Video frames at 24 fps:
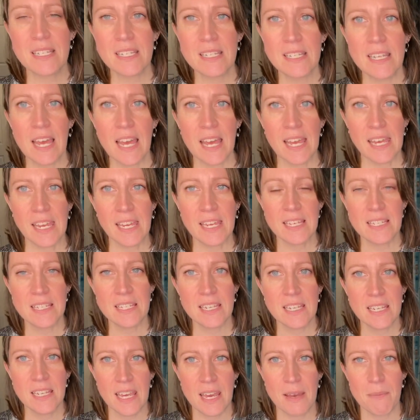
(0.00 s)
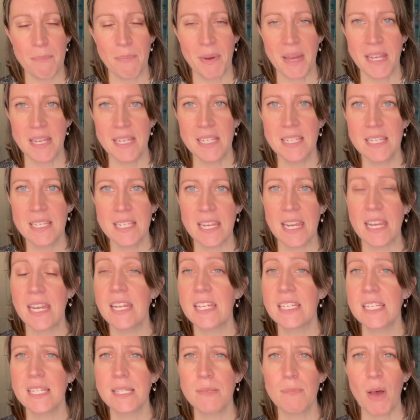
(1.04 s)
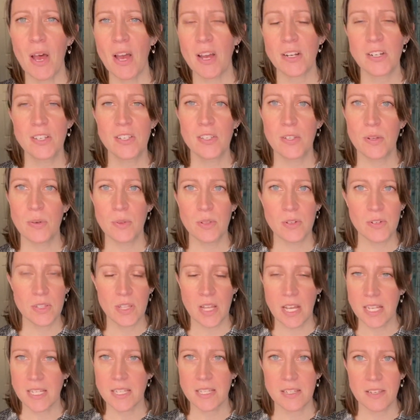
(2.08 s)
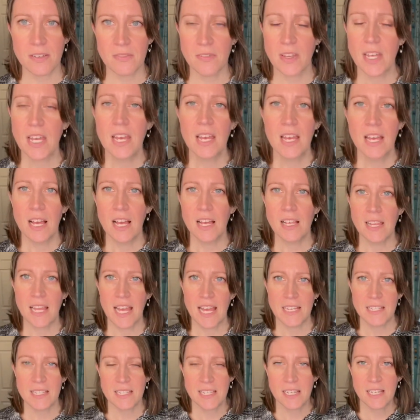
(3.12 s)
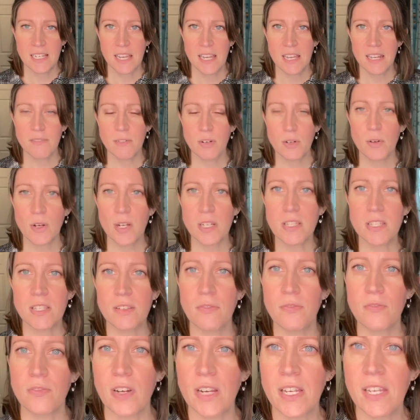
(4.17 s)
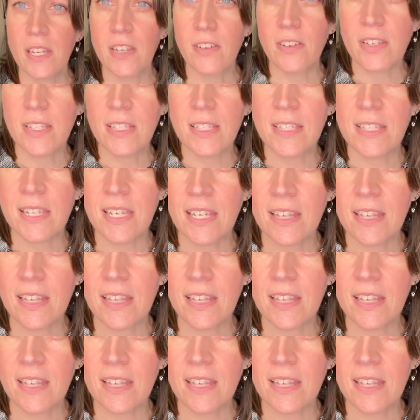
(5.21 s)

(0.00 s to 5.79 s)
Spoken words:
tight to get buttoned, and it's smocked, so there's lots of elastic kind of across the front. You can see